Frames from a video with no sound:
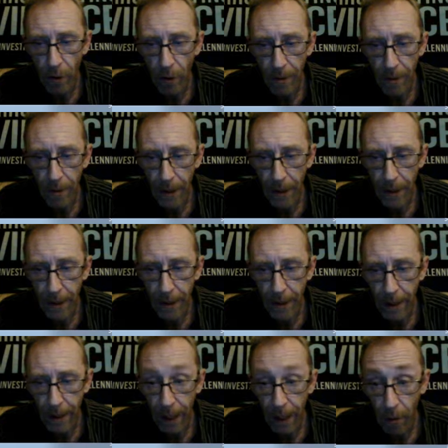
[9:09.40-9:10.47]
have been nice to
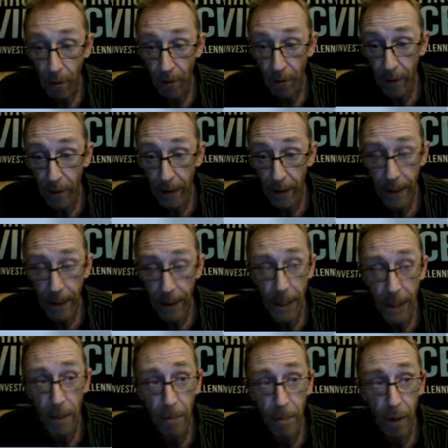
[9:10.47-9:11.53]
get it out before the end of the
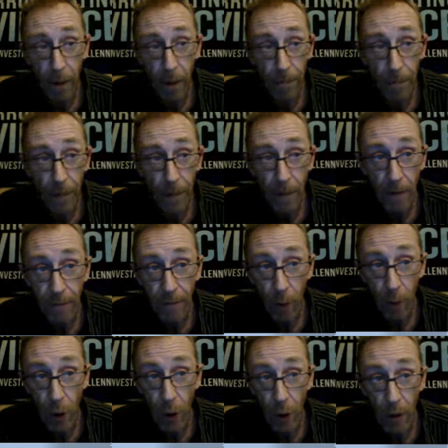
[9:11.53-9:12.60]
year, but
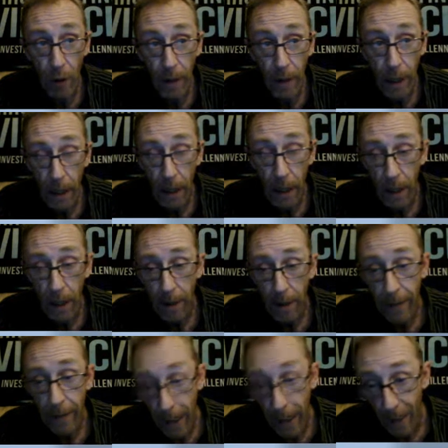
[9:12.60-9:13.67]
unfortunately,
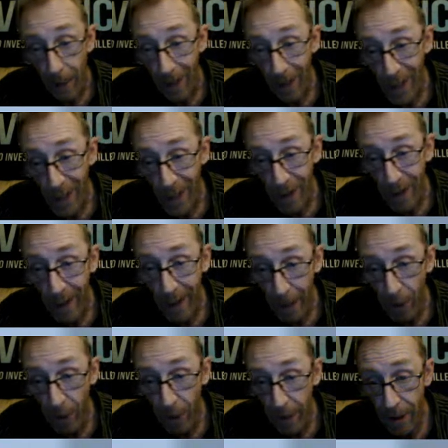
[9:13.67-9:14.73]
technical issues,
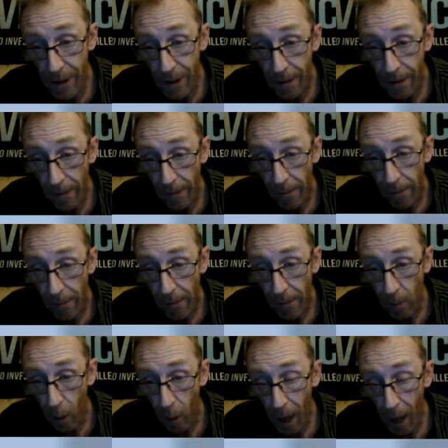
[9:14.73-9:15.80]
gremlins,
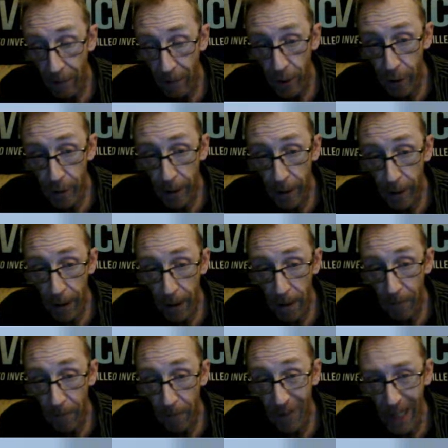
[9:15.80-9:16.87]
what have you,
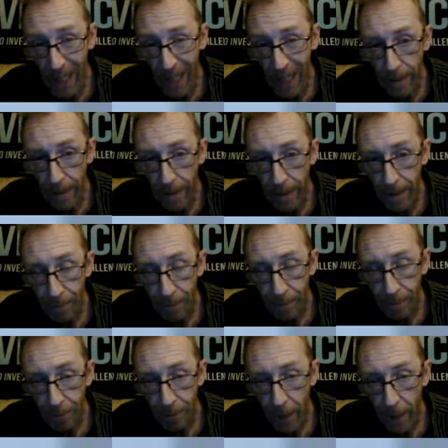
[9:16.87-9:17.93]
fate
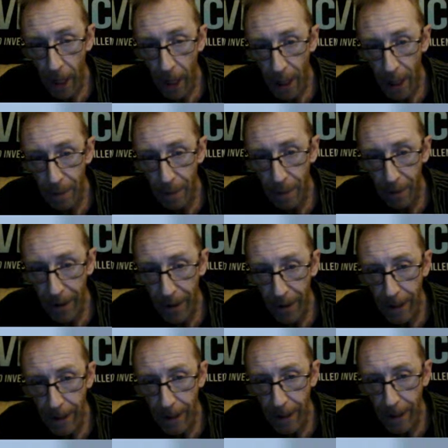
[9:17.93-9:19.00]
has
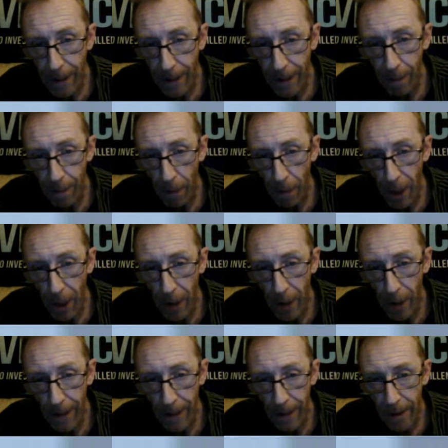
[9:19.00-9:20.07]
prevented the
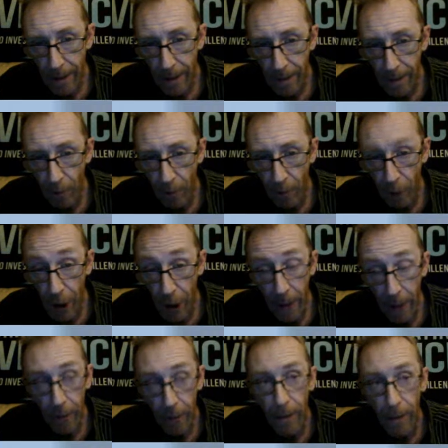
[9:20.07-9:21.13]
publication of this reaching
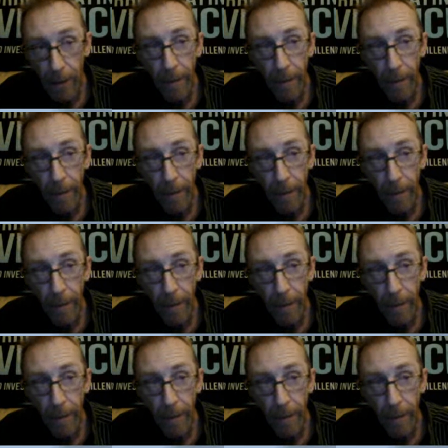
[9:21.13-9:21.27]
everyone.